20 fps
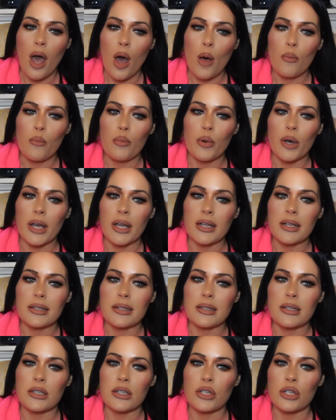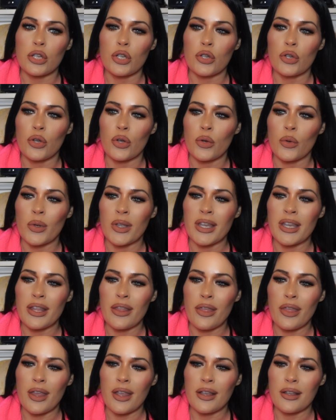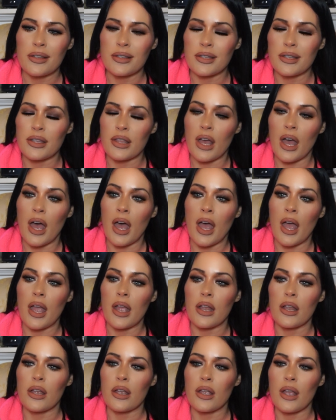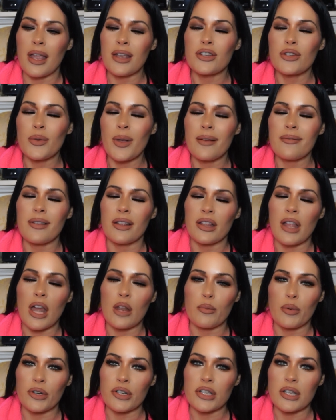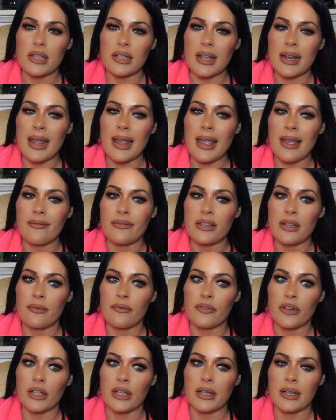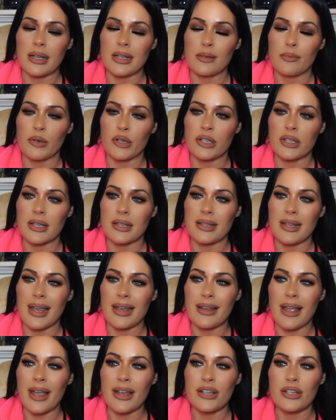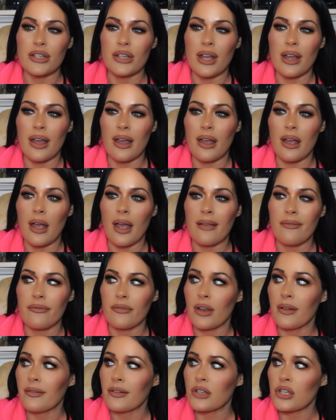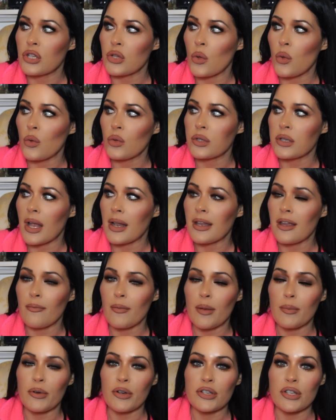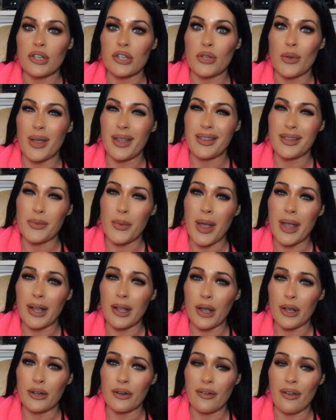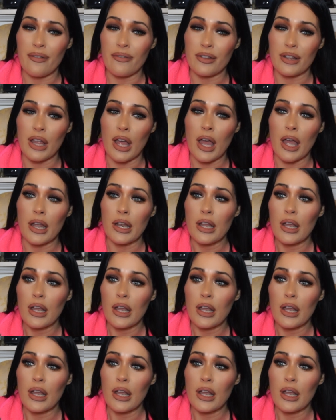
But, you know, he thinks that I do have a lot of purses, and I have some really nice purses. I, I, I've never sold any of my purses, so that's why I kind of have a lot.